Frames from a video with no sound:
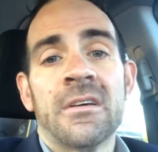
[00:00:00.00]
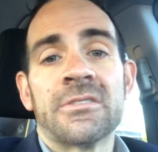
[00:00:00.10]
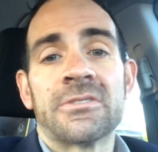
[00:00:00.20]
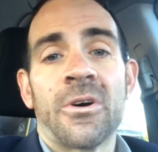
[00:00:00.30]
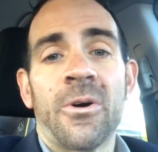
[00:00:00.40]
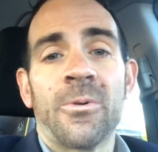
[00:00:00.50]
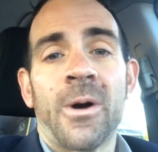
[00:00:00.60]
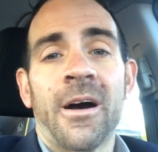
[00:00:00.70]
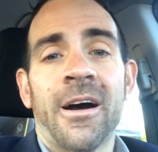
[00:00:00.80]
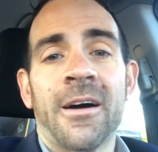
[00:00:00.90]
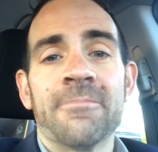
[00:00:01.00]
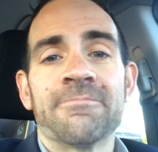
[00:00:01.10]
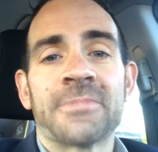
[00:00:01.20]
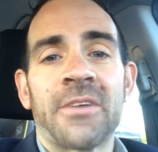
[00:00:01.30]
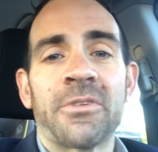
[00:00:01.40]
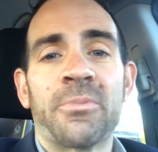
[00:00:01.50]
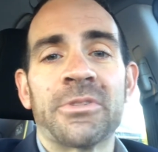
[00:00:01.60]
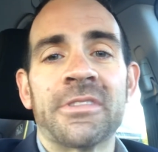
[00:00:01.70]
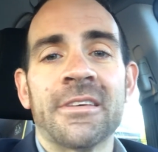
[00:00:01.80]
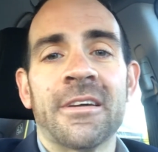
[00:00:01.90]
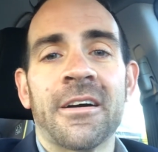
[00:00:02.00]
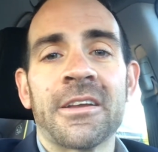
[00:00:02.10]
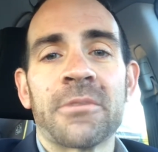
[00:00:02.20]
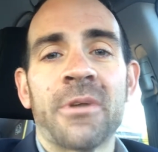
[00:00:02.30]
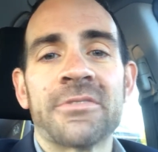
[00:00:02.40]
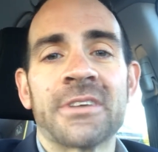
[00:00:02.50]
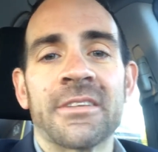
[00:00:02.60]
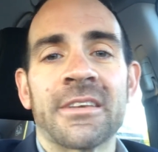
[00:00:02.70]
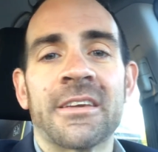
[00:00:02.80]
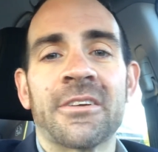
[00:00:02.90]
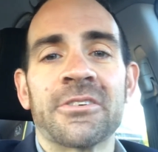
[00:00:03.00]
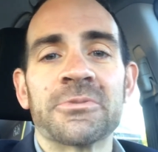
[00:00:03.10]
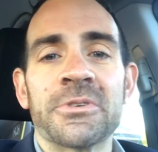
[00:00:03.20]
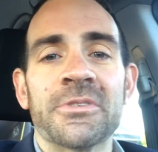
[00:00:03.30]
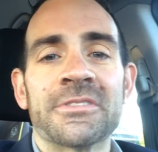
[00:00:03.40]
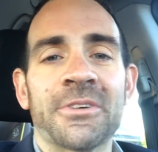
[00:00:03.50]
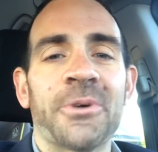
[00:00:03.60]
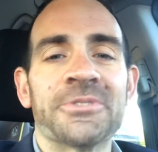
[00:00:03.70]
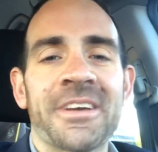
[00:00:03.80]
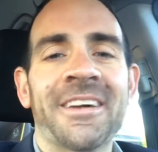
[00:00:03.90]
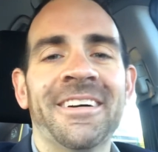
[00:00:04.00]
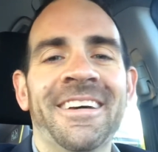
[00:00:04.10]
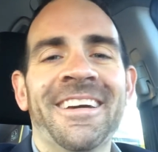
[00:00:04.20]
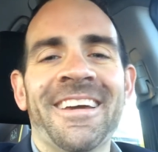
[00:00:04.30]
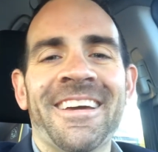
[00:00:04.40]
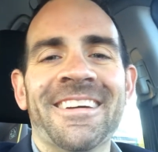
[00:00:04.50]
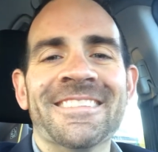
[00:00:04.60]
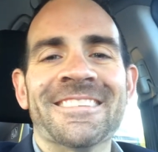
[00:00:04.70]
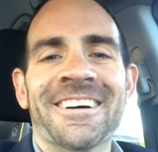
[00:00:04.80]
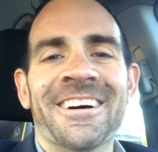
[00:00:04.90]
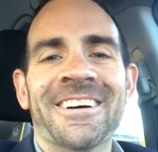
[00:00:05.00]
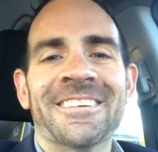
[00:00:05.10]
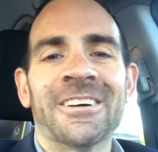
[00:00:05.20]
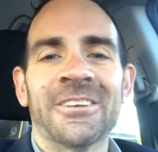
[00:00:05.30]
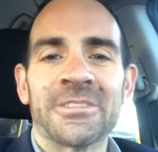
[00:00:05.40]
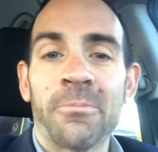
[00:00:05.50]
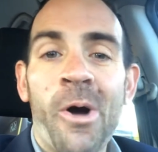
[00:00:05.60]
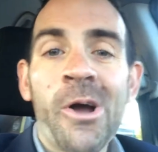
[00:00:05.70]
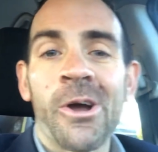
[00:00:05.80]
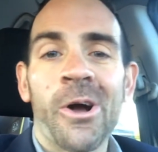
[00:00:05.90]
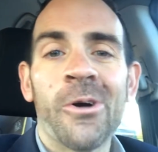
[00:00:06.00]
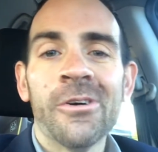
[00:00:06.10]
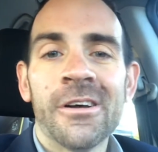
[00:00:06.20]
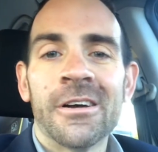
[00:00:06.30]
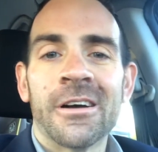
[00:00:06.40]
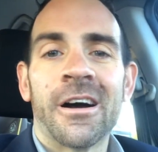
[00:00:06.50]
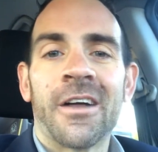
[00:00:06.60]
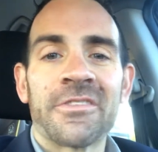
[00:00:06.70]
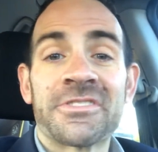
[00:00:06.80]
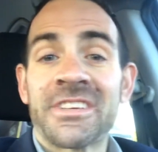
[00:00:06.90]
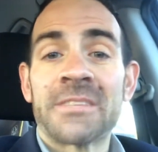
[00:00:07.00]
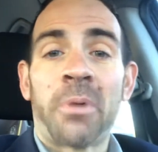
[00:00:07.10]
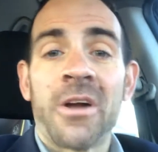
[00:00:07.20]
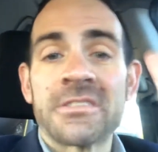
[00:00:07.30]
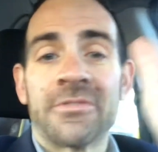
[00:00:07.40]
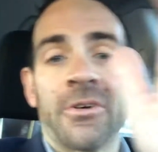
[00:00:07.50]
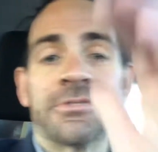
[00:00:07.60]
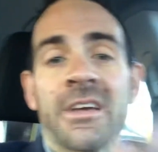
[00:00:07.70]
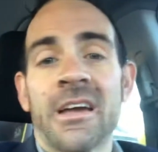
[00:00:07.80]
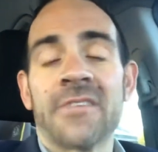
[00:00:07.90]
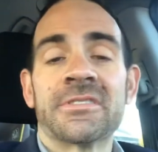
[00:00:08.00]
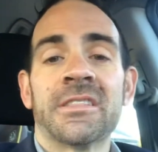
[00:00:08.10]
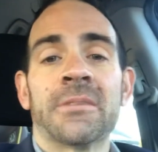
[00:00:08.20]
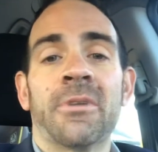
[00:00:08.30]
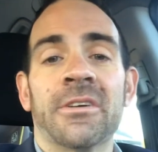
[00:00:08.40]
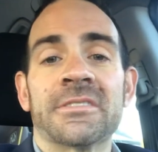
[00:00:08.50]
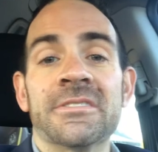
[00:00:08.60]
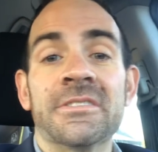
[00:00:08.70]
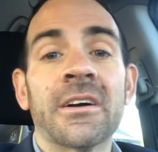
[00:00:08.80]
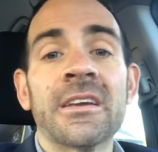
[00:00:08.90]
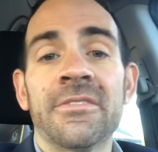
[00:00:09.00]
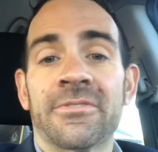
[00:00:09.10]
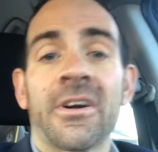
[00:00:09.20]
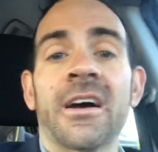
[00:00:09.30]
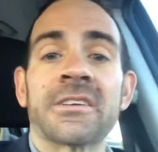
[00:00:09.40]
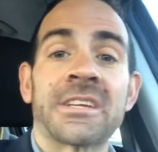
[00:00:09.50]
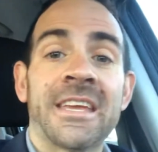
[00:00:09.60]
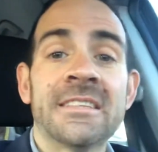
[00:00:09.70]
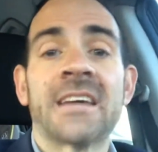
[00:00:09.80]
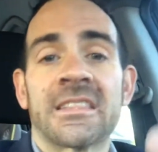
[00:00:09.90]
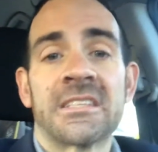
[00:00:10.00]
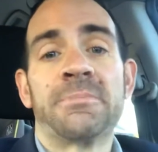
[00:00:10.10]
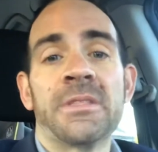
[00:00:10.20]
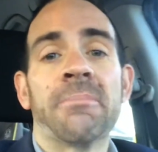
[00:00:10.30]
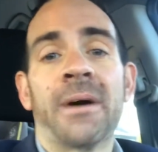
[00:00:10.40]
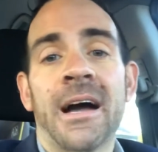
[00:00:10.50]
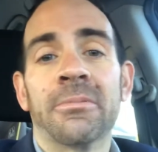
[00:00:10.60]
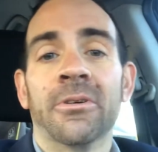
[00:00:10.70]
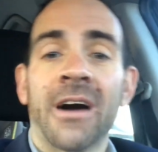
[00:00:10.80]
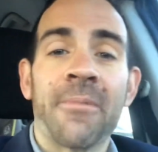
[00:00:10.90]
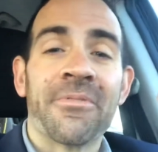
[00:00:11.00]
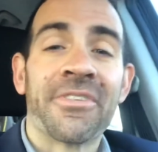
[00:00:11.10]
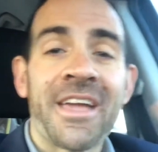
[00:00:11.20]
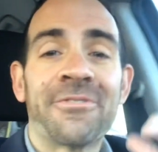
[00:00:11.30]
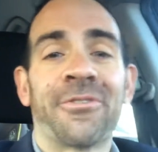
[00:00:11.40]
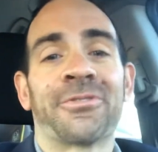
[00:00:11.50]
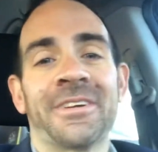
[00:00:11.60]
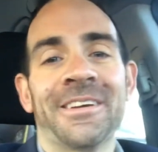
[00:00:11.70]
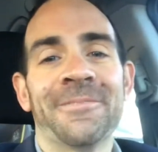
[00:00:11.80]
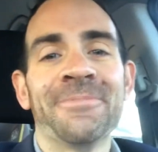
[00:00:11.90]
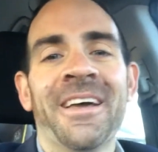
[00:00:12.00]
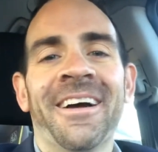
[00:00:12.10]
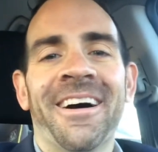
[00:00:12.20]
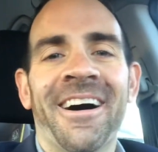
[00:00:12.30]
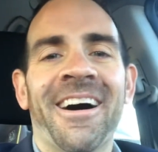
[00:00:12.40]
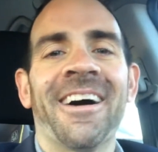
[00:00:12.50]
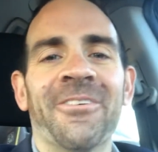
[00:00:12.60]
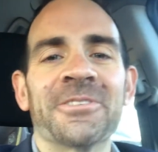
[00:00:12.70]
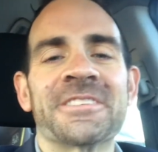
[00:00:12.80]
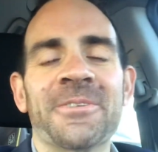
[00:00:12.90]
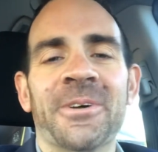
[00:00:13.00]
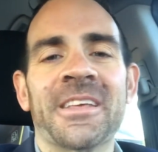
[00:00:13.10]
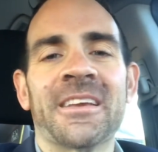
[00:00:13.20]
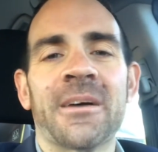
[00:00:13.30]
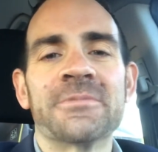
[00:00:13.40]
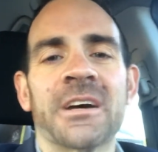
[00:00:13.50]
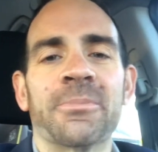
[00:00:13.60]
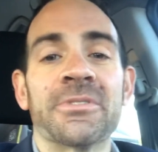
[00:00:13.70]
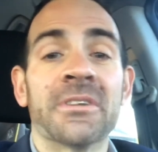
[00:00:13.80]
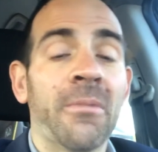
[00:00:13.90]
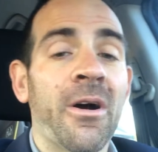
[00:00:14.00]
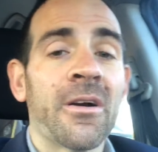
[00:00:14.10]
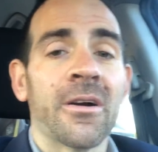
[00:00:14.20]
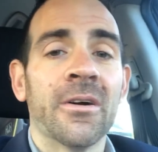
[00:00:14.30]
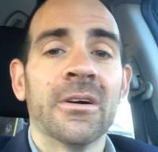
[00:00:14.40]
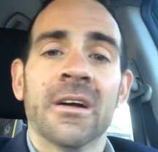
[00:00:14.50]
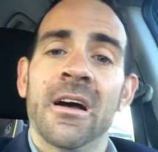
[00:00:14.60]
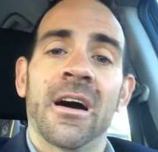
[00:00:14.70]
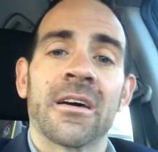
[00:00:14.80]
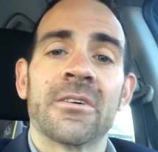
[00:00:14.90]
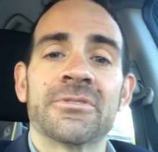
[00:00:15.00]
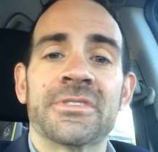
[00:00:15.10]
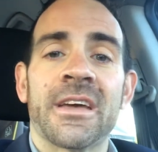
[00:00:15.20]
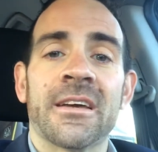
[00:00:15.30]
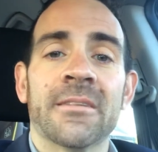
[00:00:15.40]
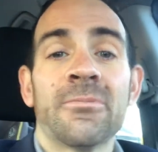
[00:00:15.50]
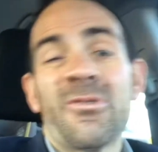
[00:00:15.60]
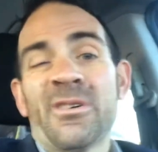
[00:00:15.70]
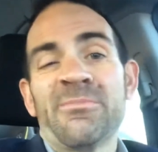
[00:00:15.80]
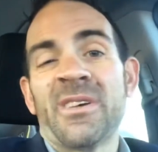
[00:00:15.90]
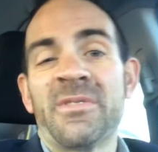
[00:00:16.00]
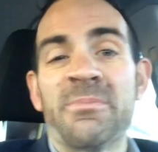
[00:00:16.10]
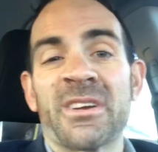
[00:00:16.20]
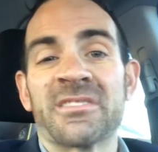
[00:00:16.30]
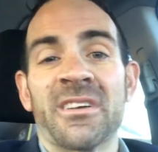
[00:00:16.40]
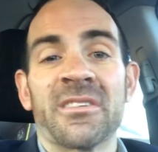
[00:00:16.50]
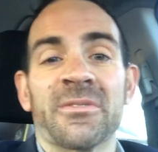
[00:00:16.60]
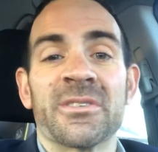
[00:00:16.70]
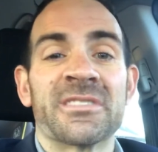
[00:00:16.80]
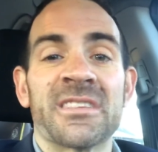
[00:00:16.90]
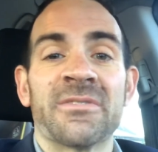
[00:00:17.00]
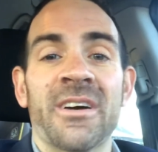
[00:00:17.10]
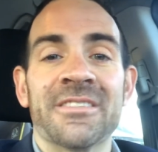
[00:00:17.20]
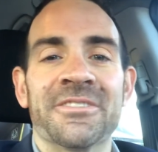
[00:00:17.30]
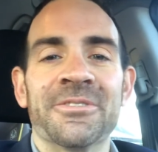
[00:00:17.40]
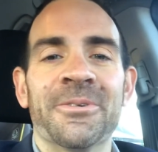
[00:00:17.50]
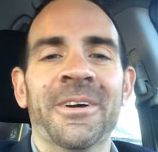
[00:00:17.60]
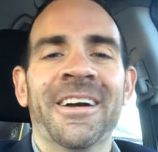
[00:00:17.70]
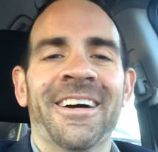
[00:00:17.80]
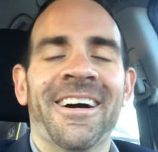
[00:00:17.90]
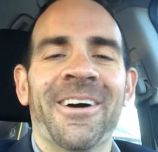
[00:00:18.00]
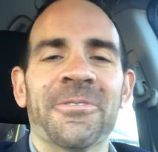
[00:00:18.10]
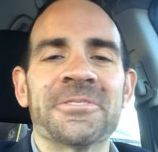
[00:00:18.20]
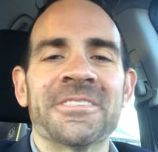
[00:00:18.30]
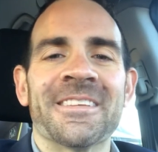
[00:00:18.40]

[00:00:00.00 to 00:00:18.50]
So definitely put the earmuffs on the kiddos when you listen to Hosea. And tomorrow, there's six parts of Hosea. I've sent them all to Dougie Fresh. He's got to spin the Bible. I'm thankful for him. We'll see what he comes up with tomorrow on Hosea. Or if he picks another verse, that's fine too. We'll see you